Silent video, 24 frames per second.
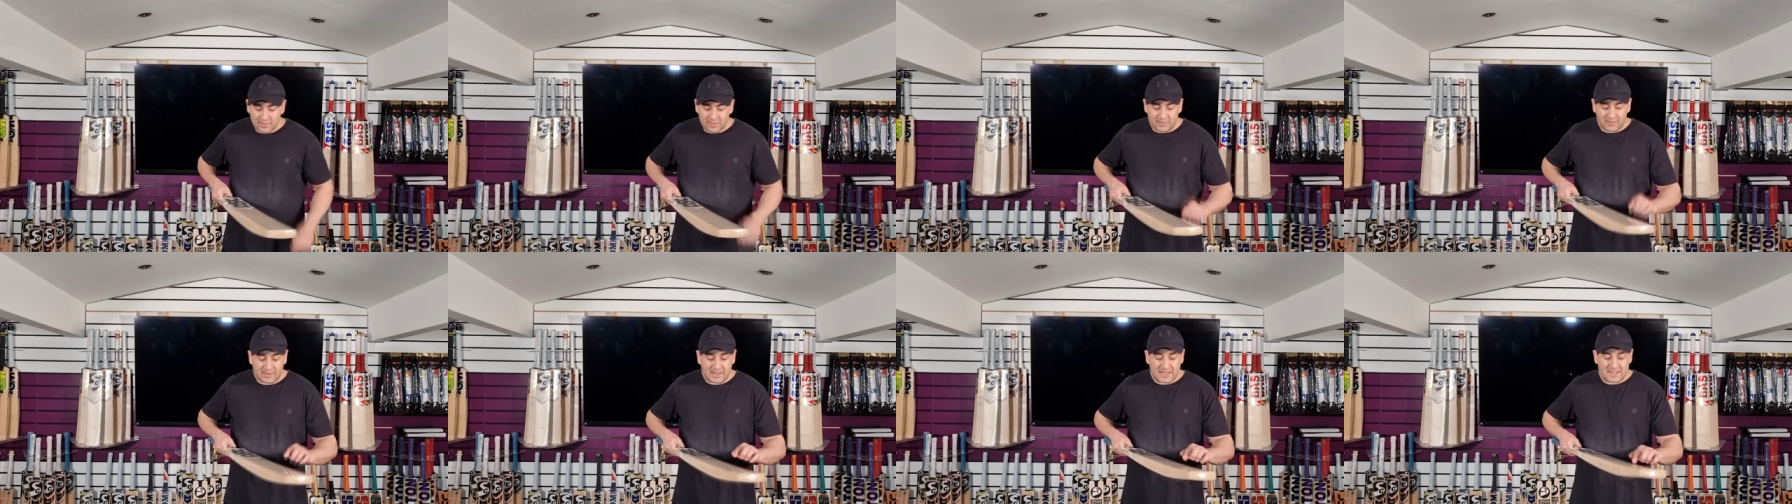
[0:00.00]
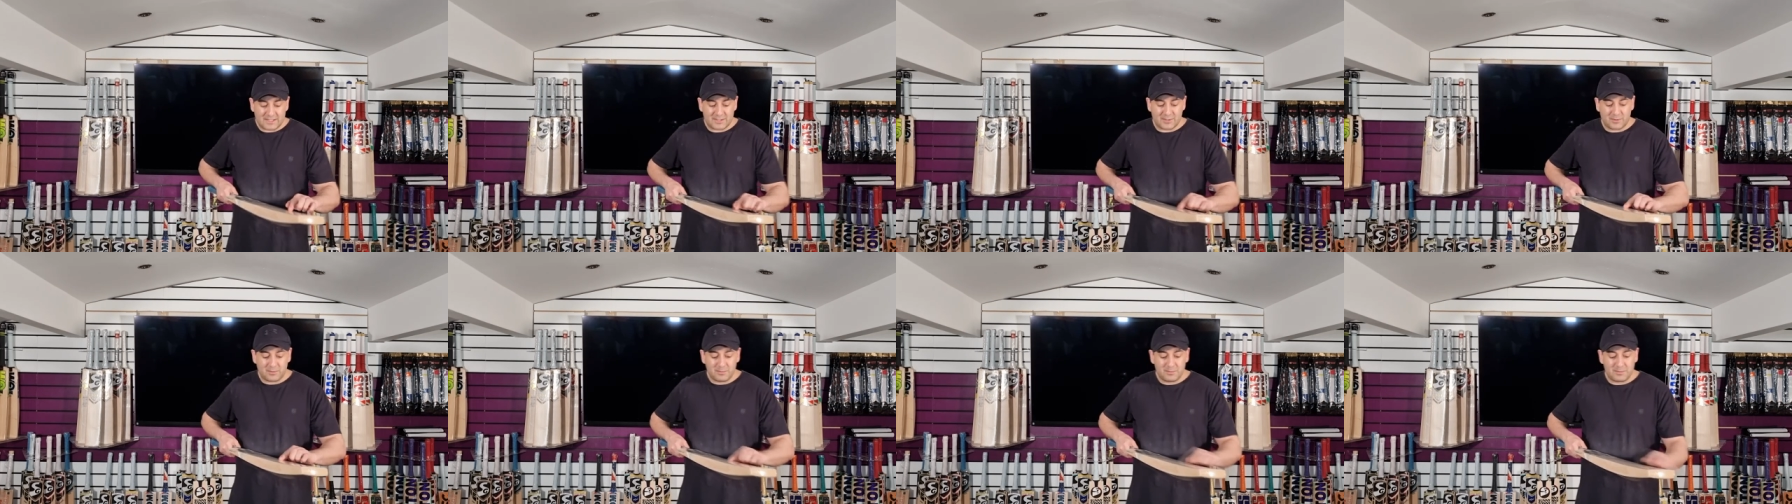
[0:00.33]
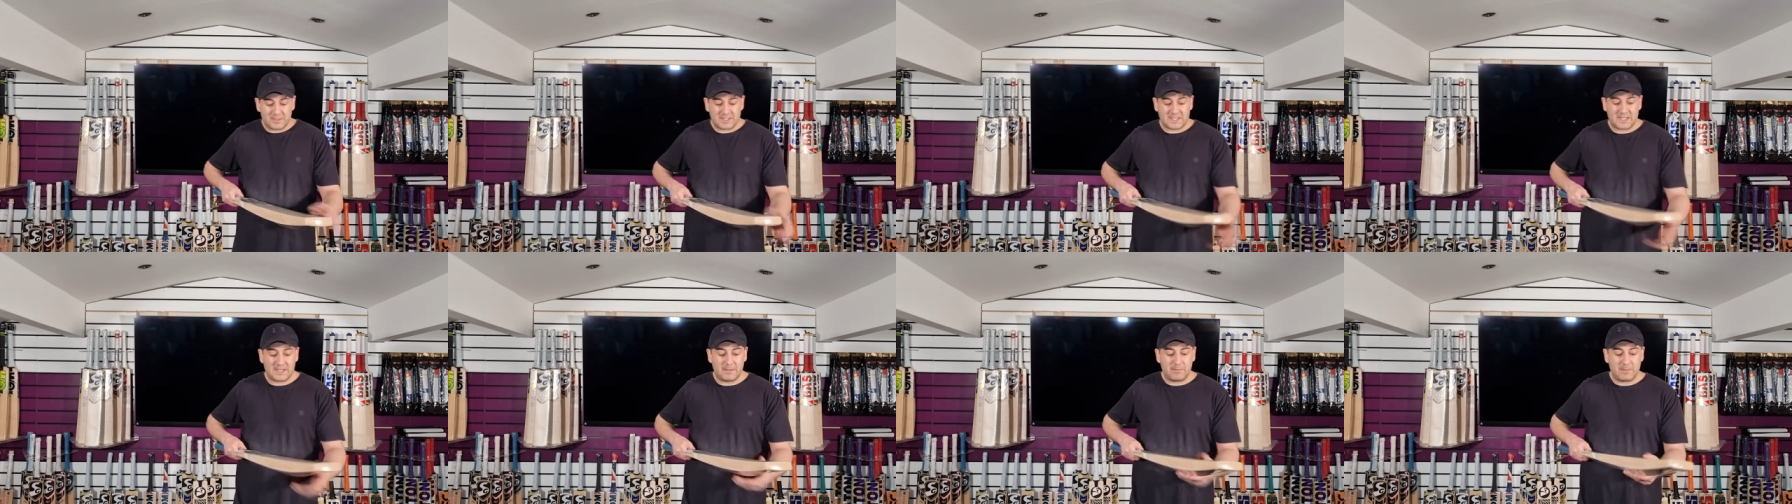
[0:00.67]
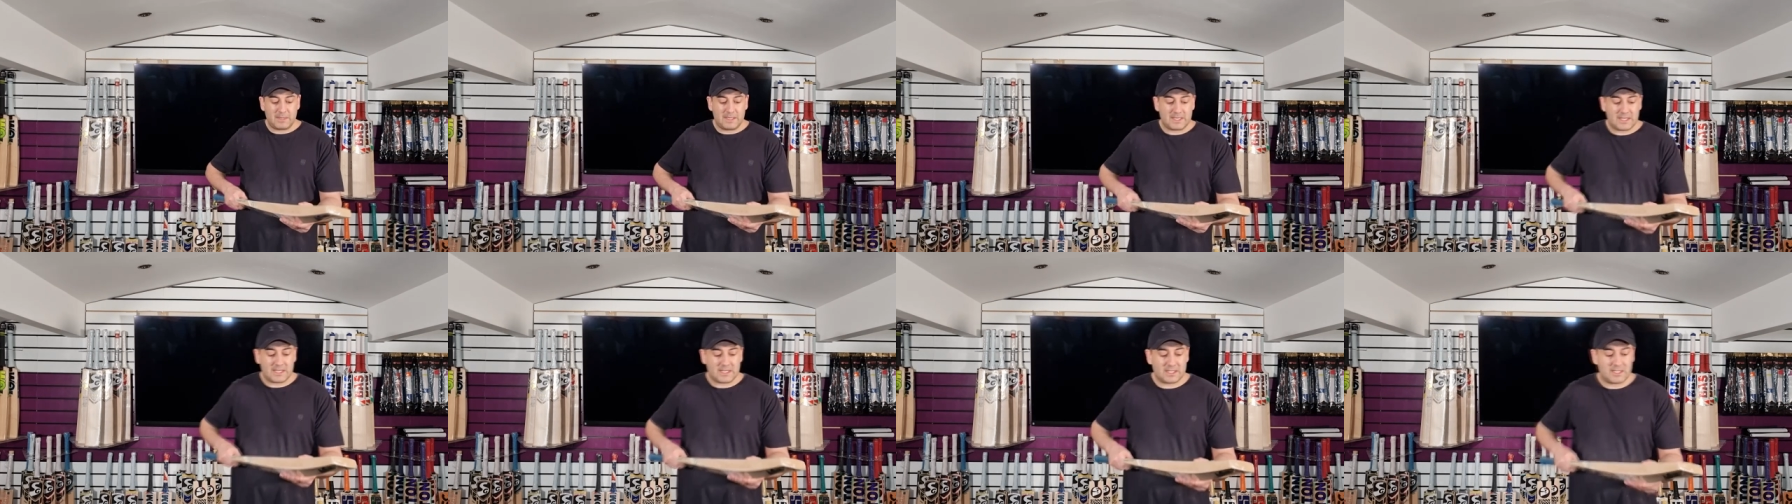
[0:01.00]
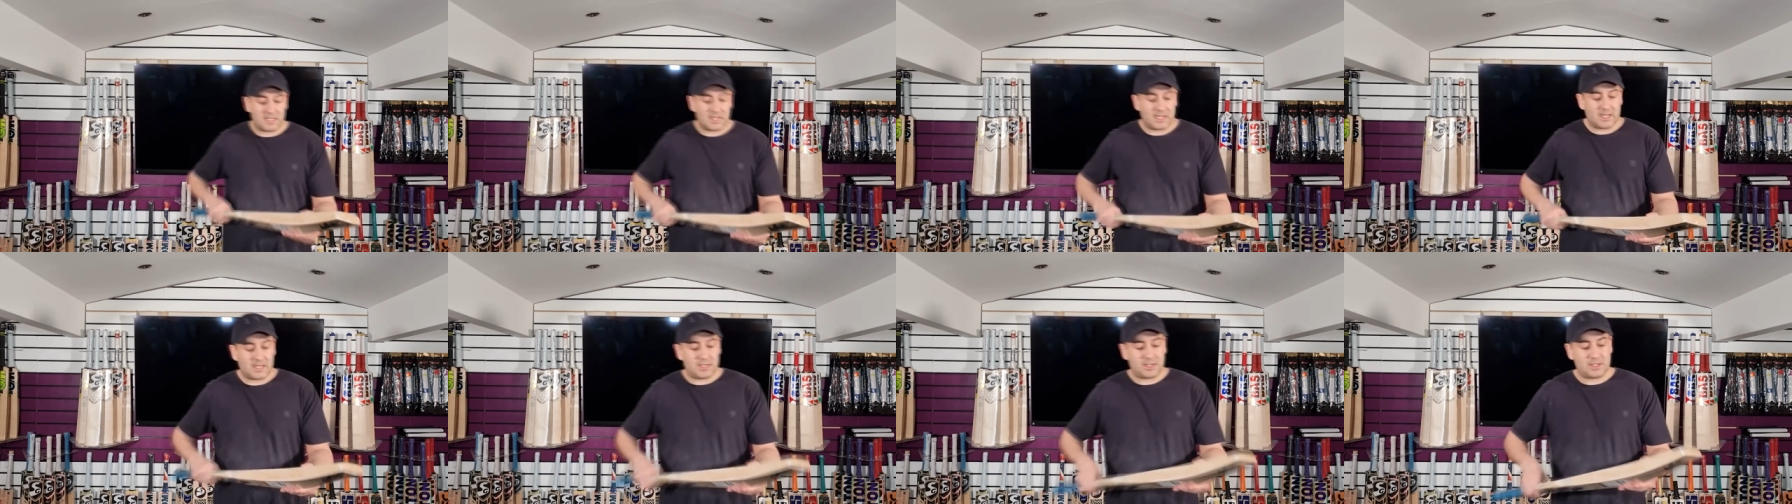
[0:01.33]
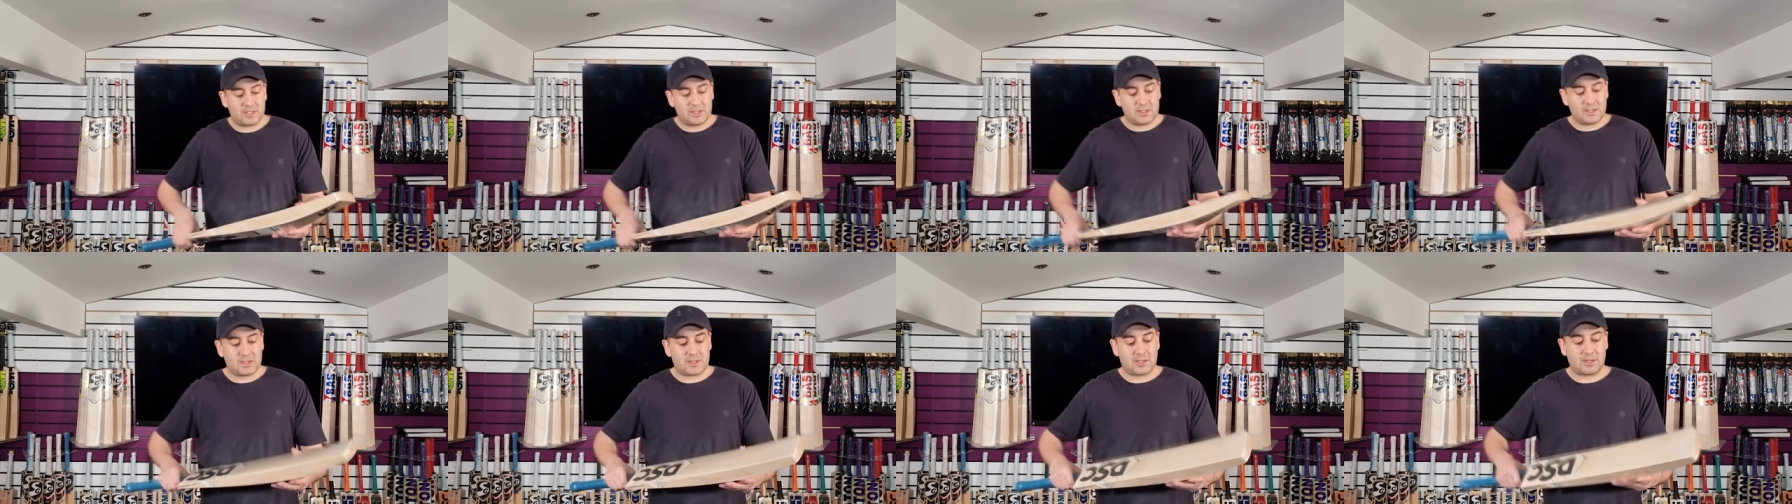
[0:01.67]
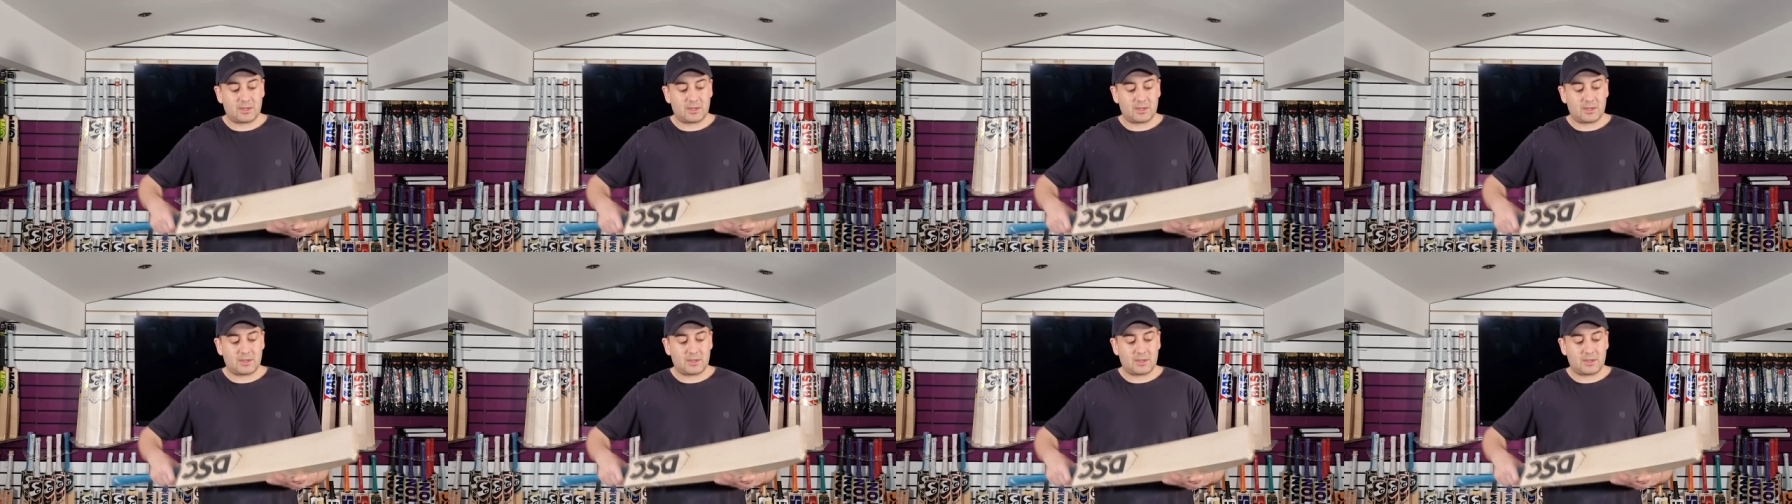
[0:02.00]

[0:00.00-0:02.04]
There are some seam indentations,